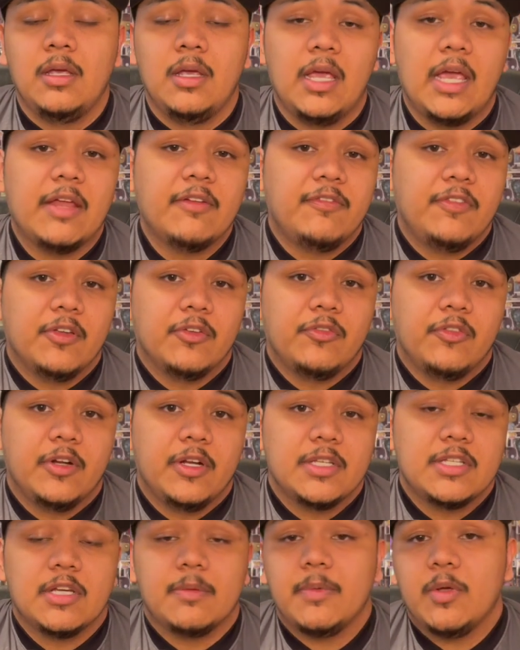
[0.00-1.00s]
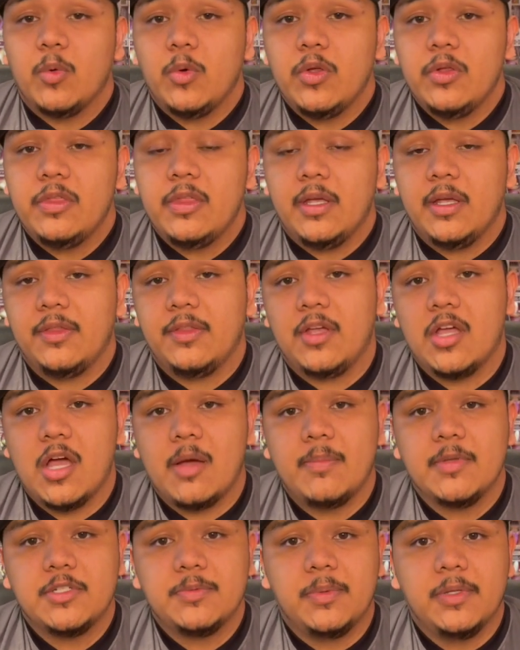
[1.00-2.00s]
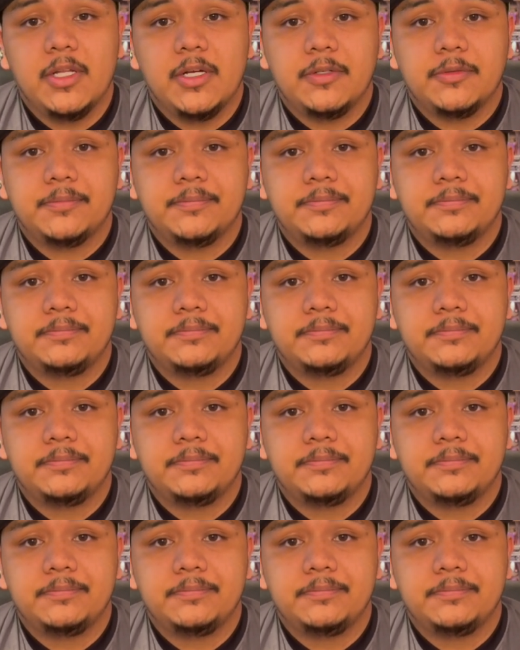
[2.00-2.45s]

And feel free to tell me what you think in the comments below.